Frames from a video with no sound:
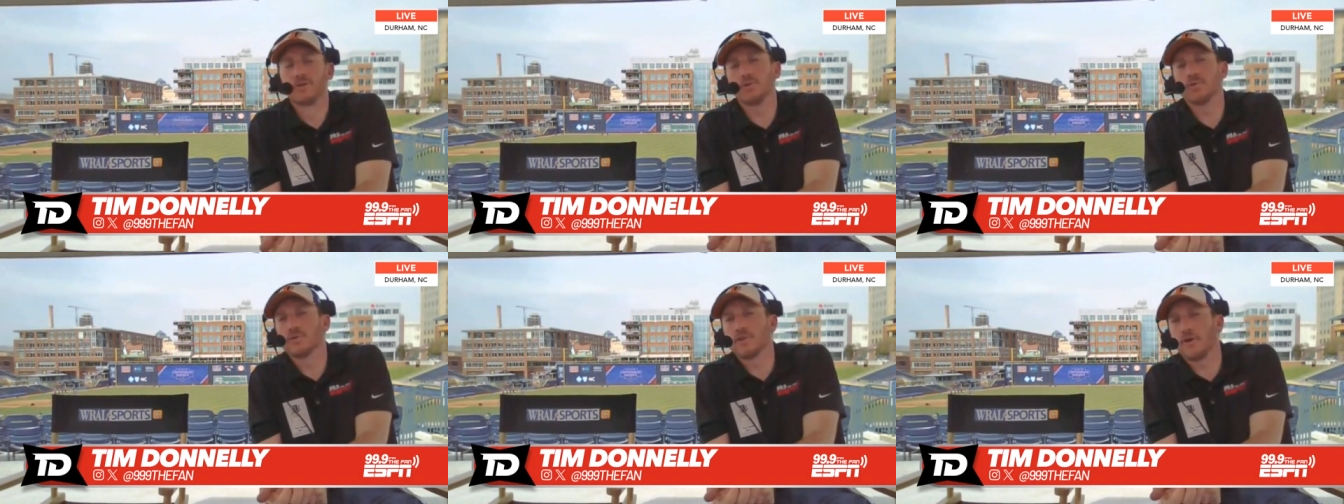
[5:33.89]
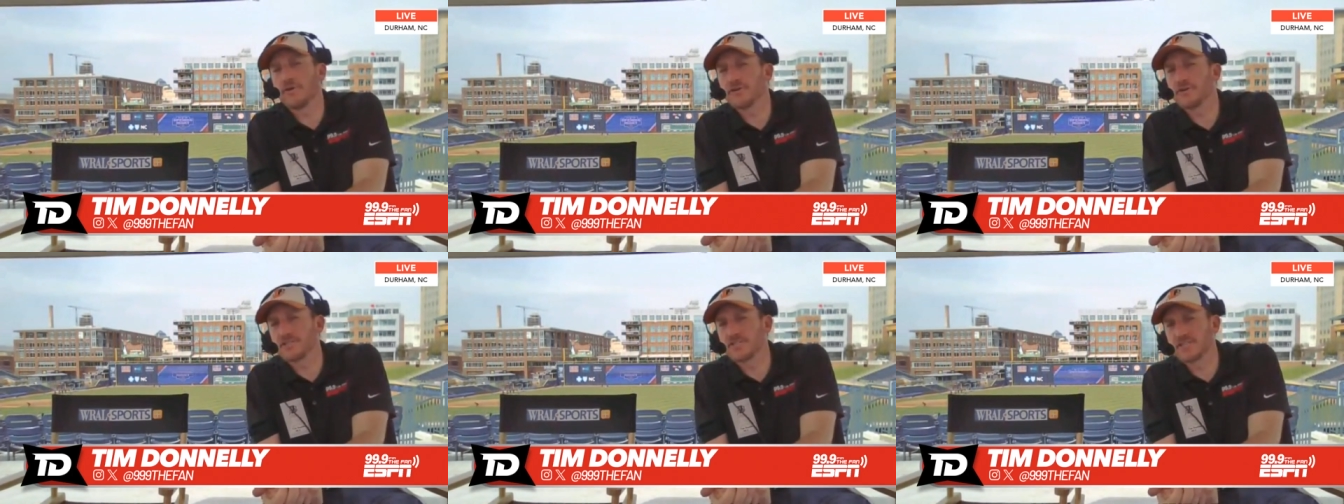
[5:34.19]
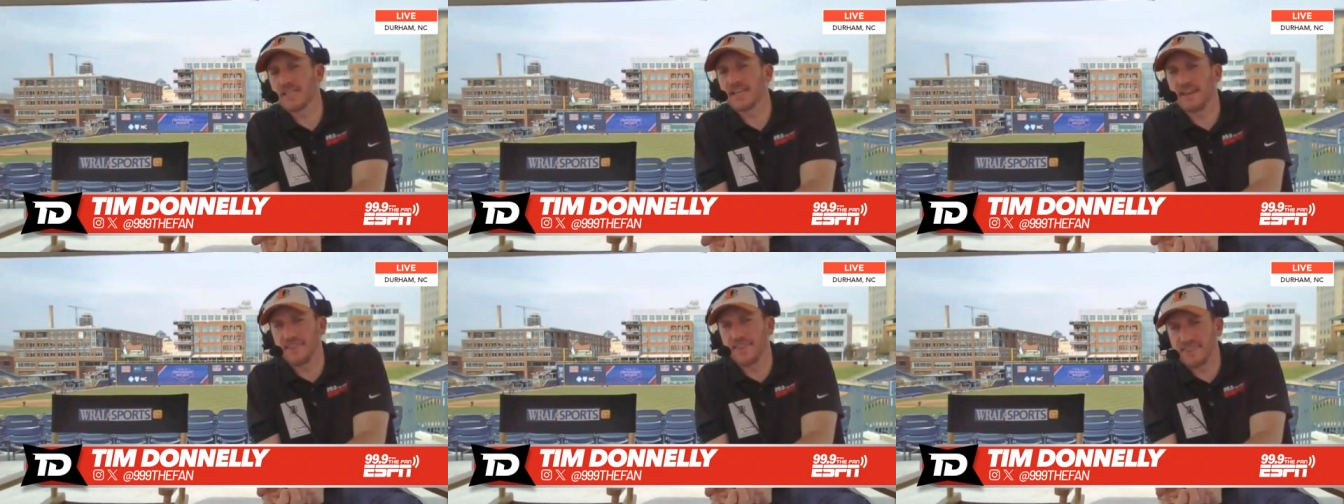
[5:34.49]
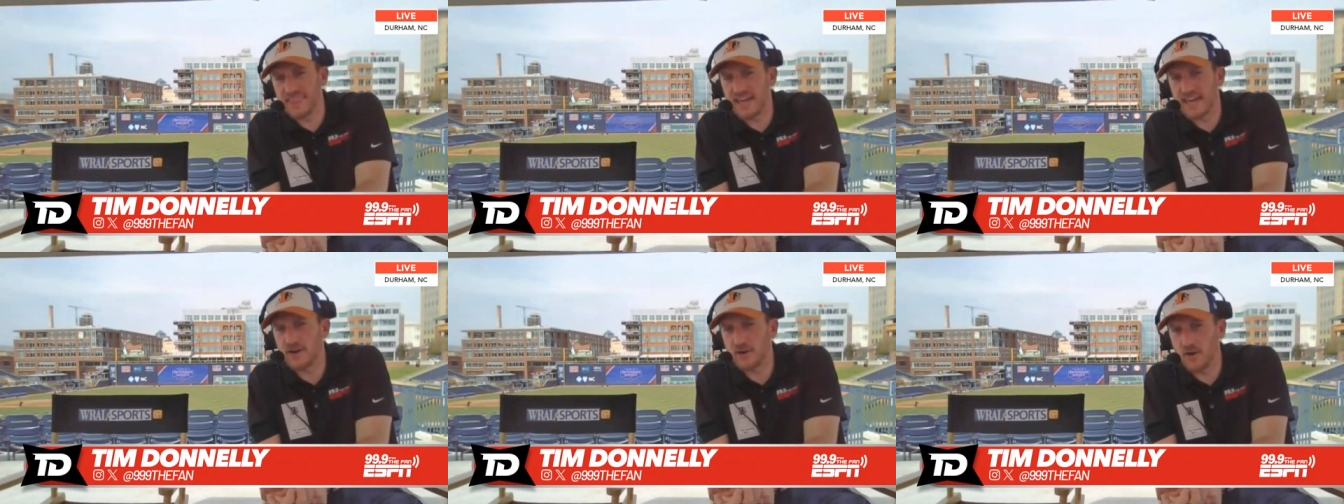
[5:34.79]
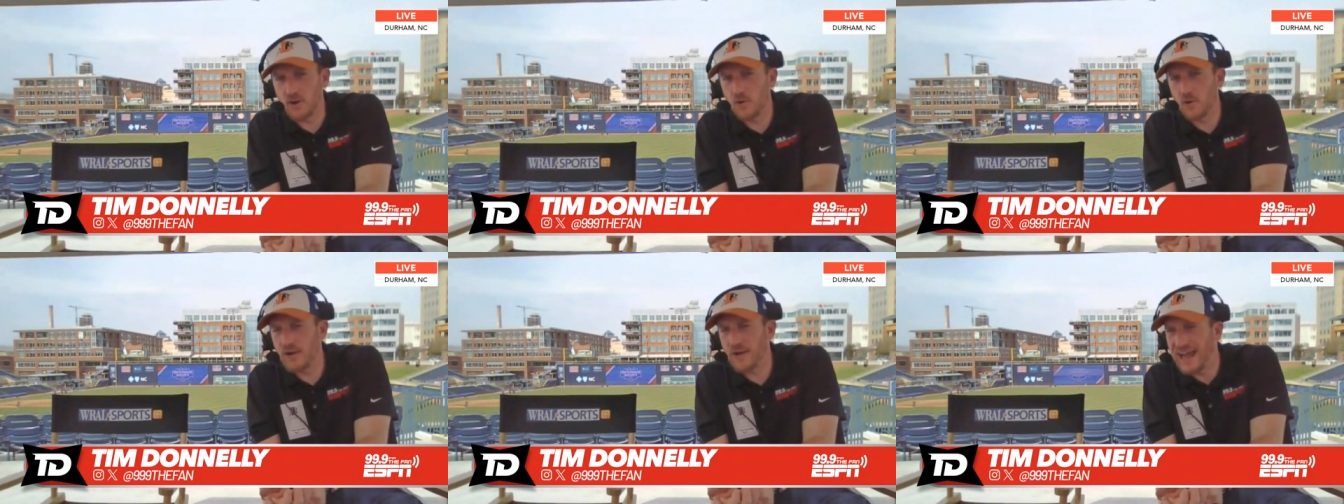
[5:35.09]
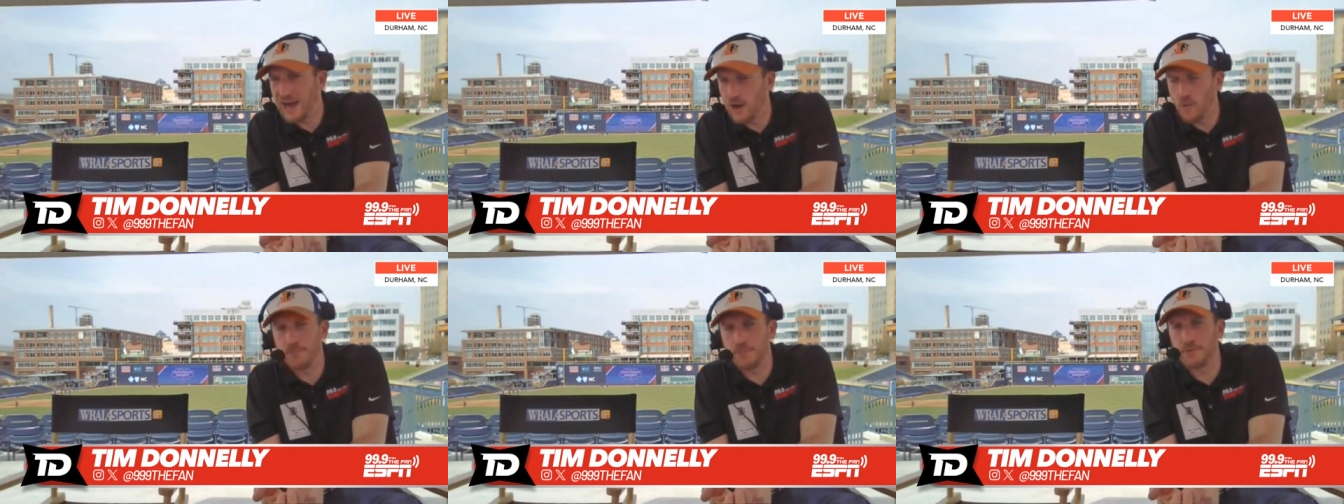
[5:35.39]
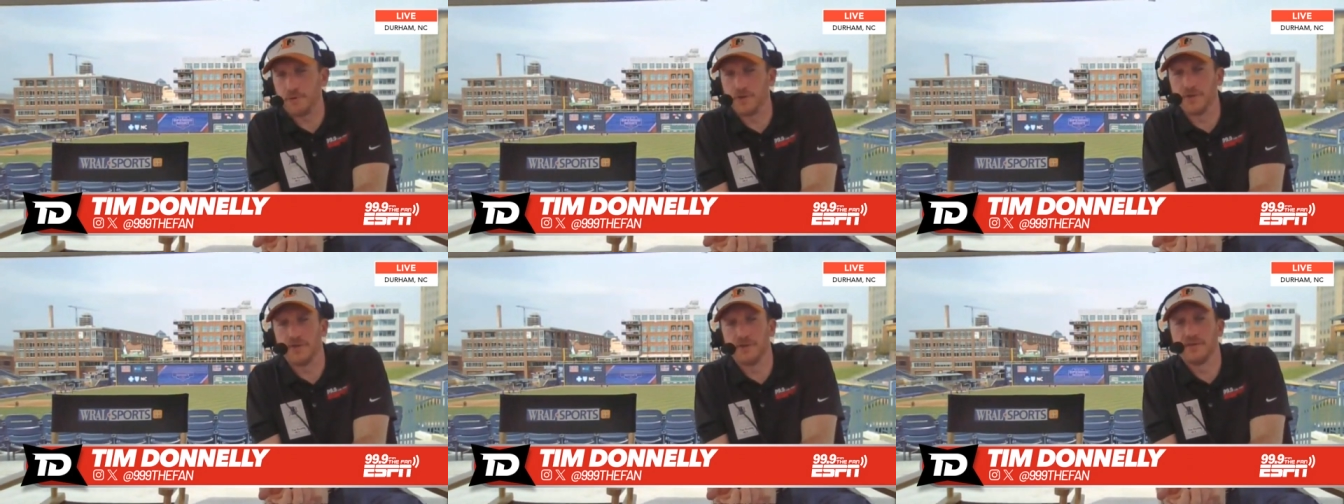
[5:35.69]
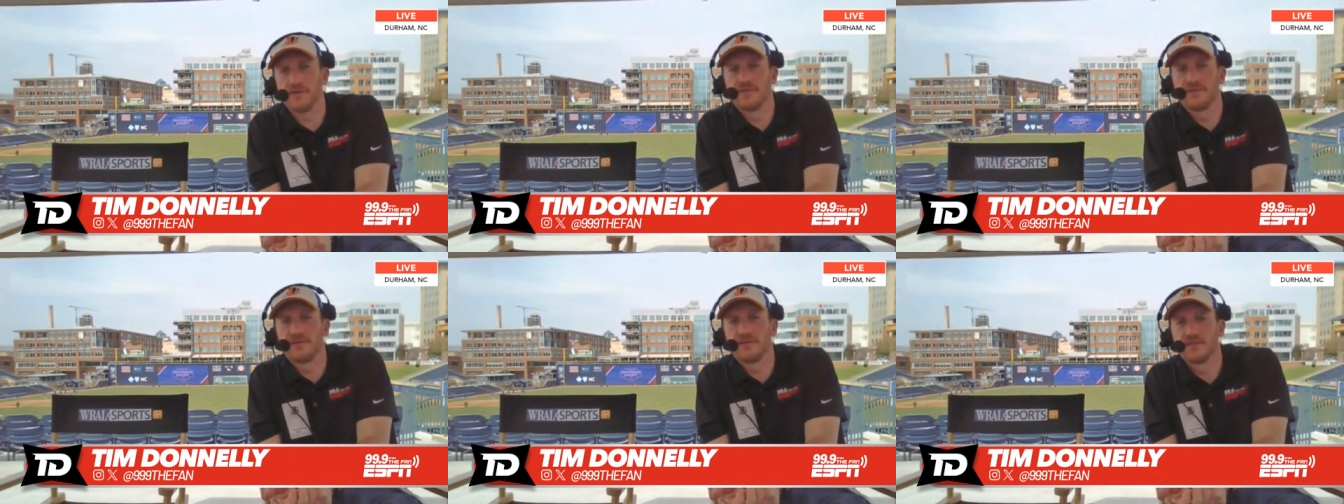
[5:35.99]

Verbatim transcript: due largely to their own output.